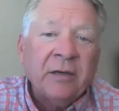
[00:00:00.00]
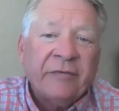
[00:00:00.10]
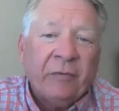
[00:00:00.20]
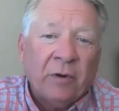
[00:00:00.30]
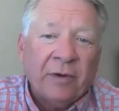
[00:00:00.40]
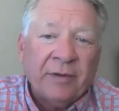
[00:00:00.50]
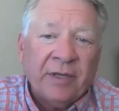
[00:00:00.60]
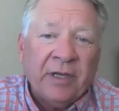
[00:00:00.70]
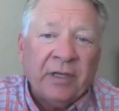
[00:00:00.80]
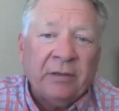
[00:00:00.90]
for
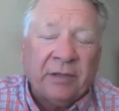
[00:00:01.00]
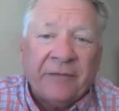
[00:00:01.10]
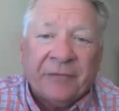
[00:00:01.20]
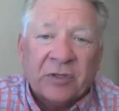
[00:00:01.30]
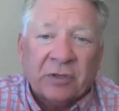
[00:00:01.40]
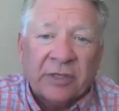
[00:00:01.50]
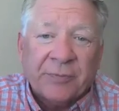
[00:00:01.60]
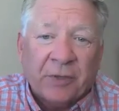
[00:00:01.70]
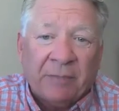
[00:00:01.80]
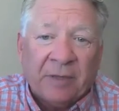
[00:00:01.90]
the life
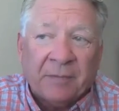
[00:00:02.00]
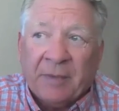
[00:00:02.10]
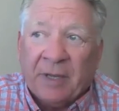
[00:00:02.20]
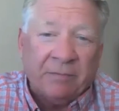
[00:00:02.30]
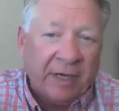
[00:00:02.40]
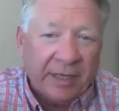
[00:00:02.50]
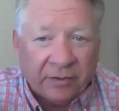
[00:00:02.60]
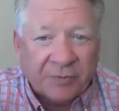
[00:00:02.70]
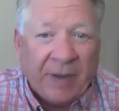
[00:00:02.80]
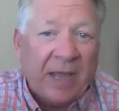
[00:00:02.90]
insurance premium, and the money
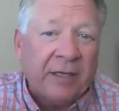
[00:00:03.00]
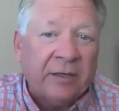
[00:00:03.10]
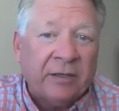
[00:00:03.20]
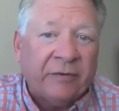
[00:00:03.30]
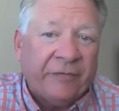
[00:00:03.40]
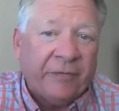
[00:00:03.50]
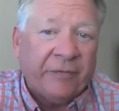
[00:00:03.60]
goes back into